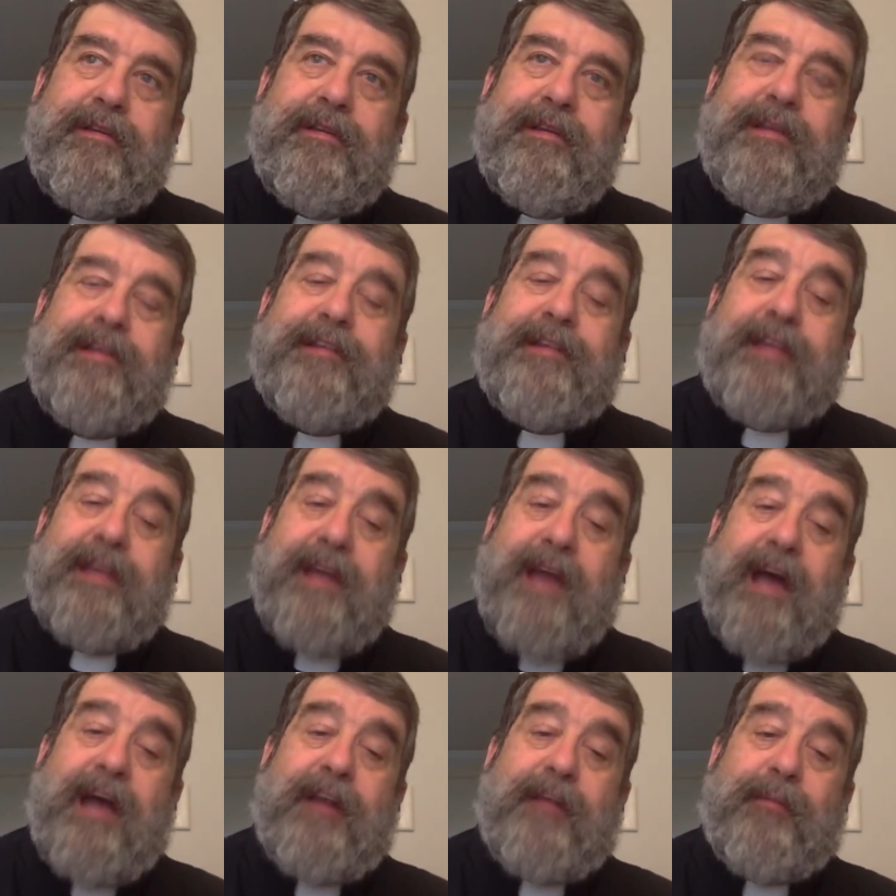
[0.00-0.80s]
is the
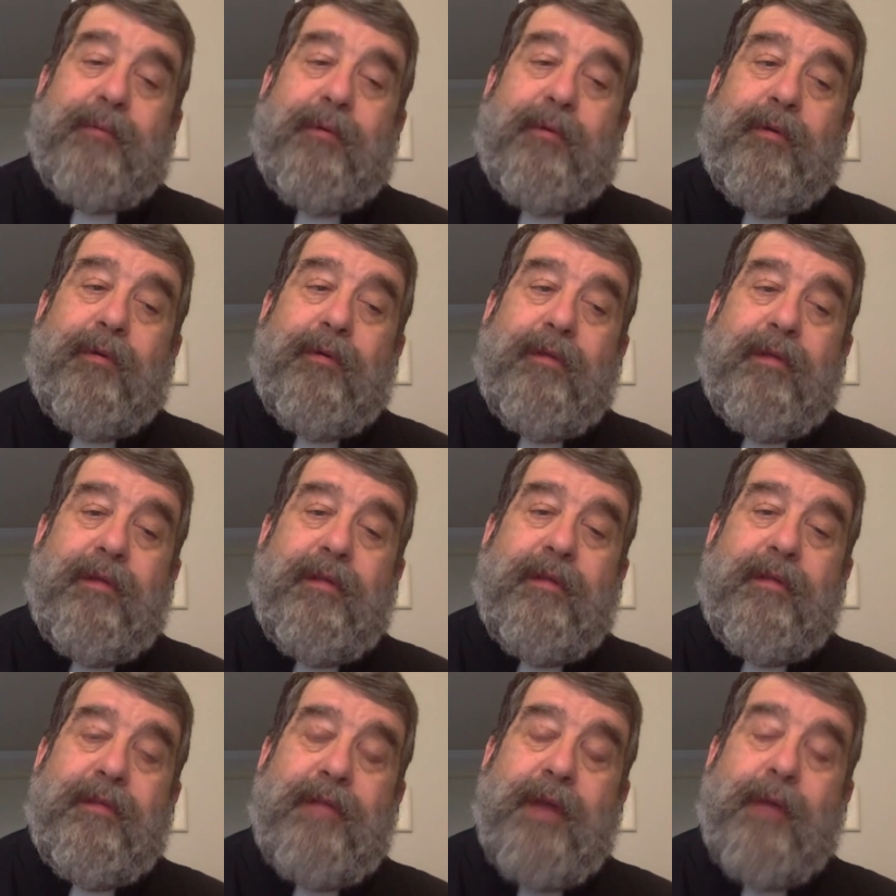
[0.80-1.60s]
gospel
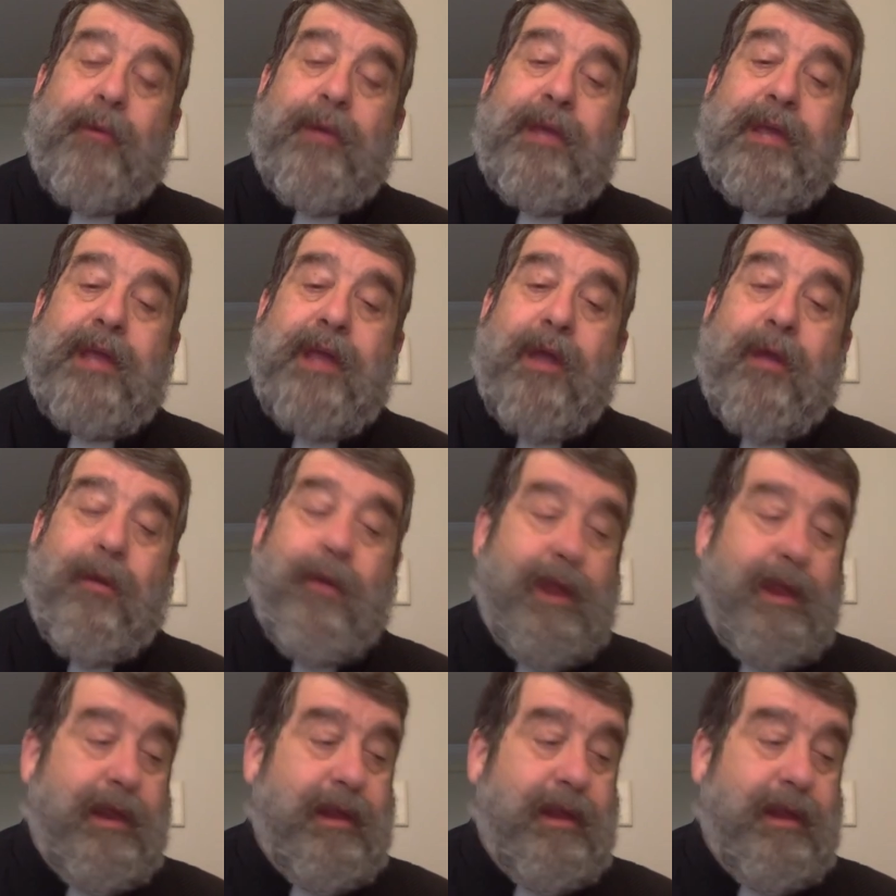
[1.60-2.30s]
that we carry.